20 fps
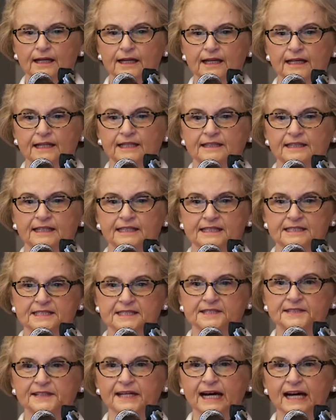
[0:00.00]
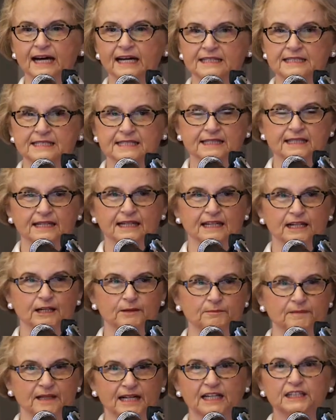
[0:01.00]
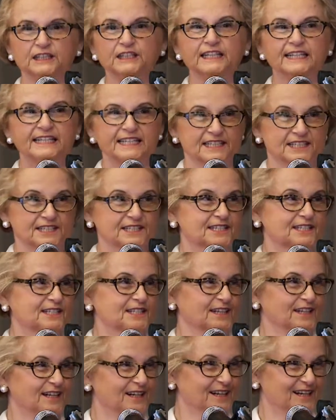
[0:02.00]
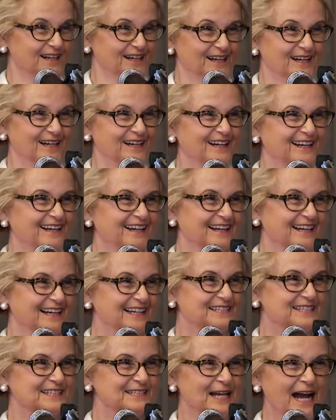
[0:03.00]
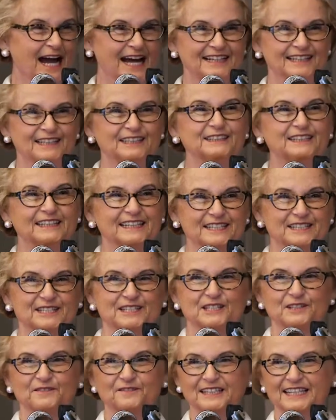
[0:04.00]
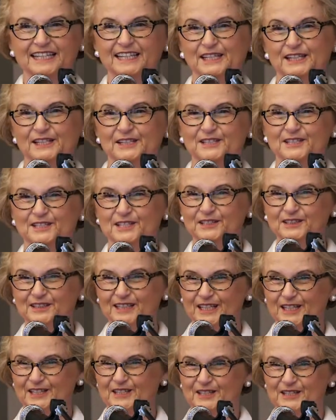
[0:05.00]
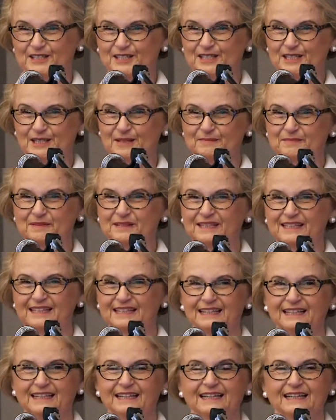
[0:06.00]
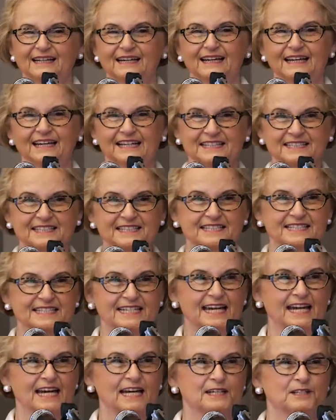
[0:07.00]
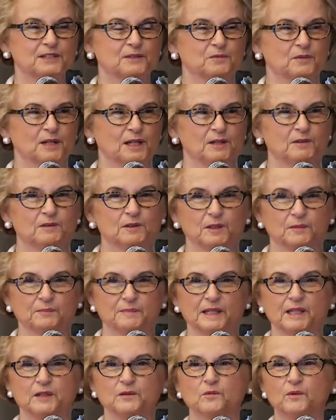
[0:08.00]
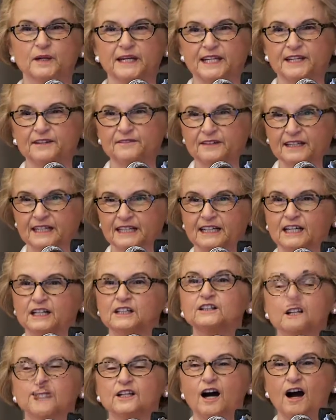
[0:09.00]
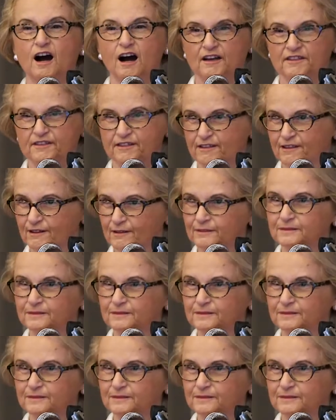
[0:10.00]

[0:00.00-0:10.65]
It is not a list. It's not a list of keys to leadership. Instead, we will be weaving a cloth.